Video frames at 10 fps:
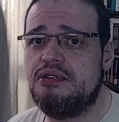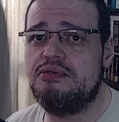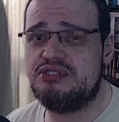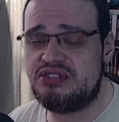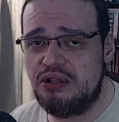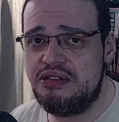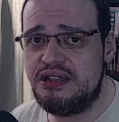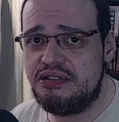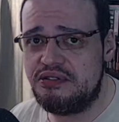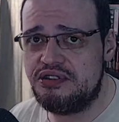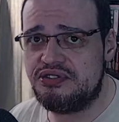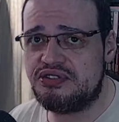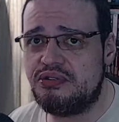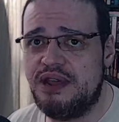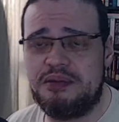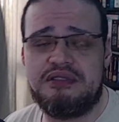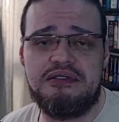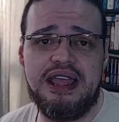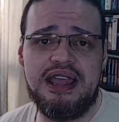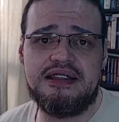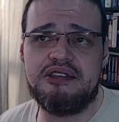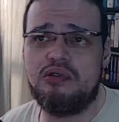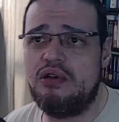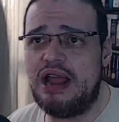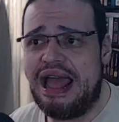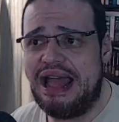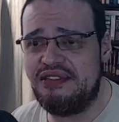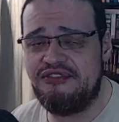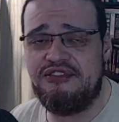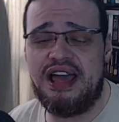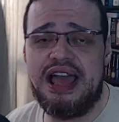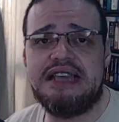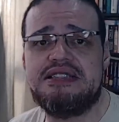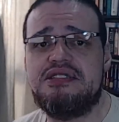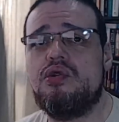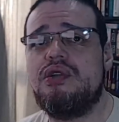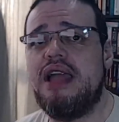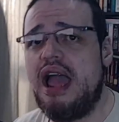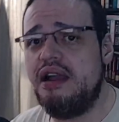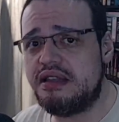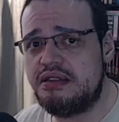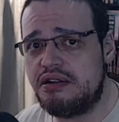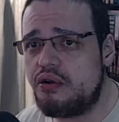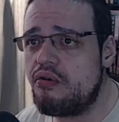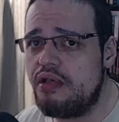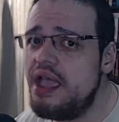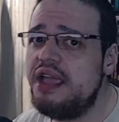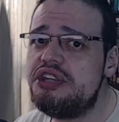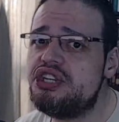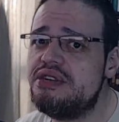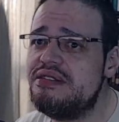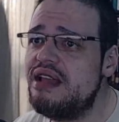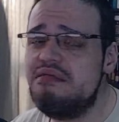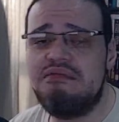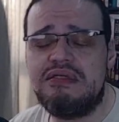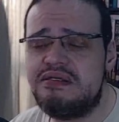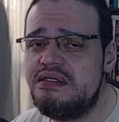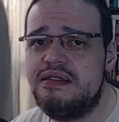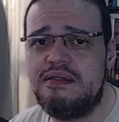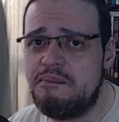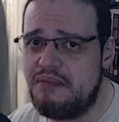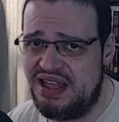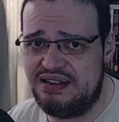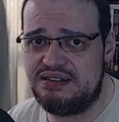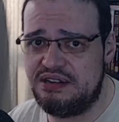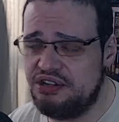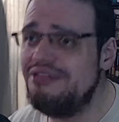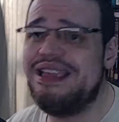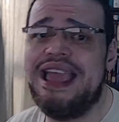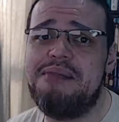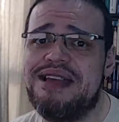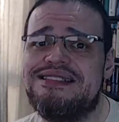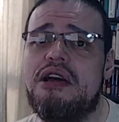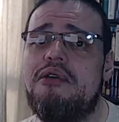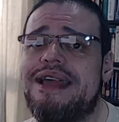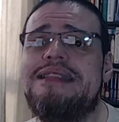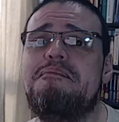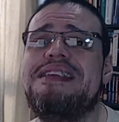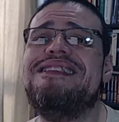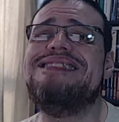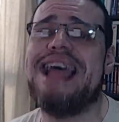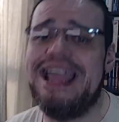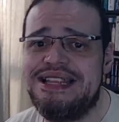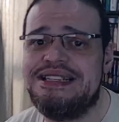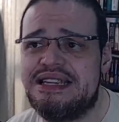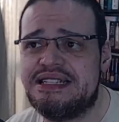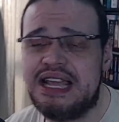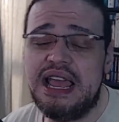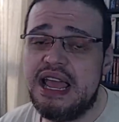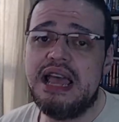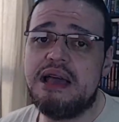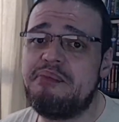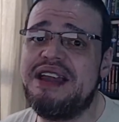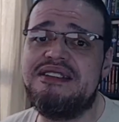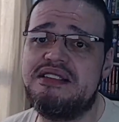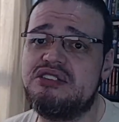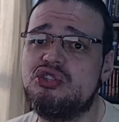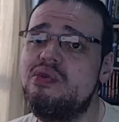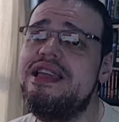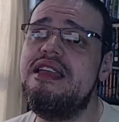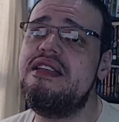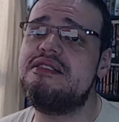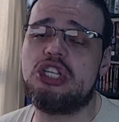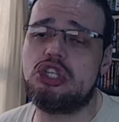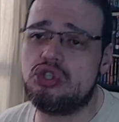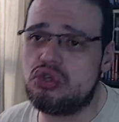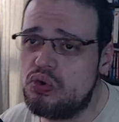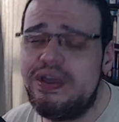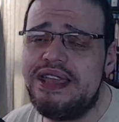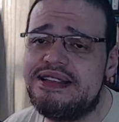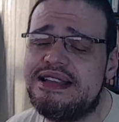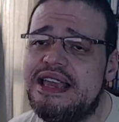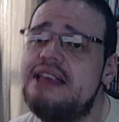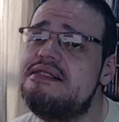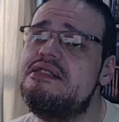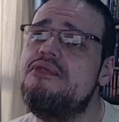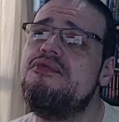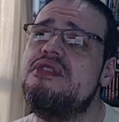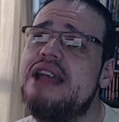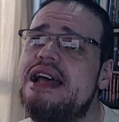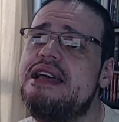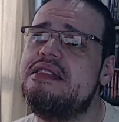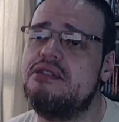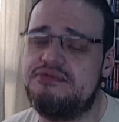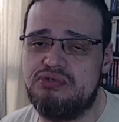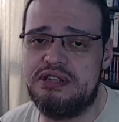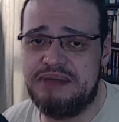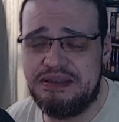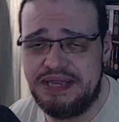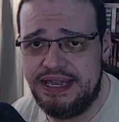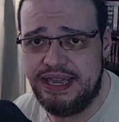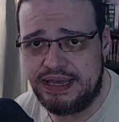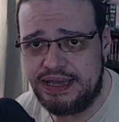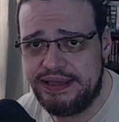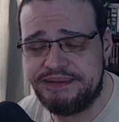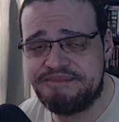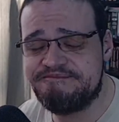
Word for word: consulted on your script, created or advised on character creation, that doesn't matter. Your game has already been tainted by the sweet, sweet kiss of death of Sweet Baby Incorporated.